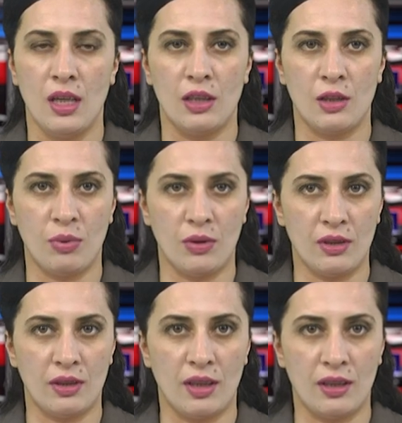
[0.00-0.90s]
Support
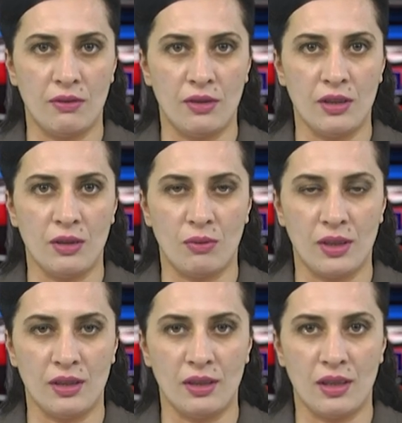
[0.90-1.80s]
the television of
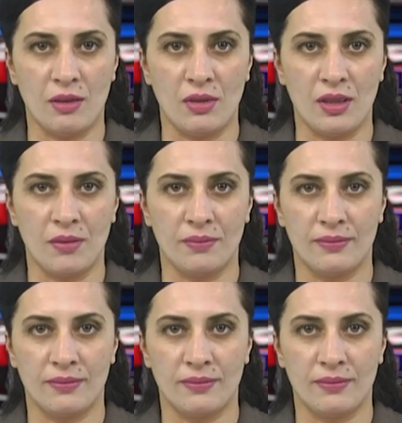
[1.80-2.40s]
Western Armenia.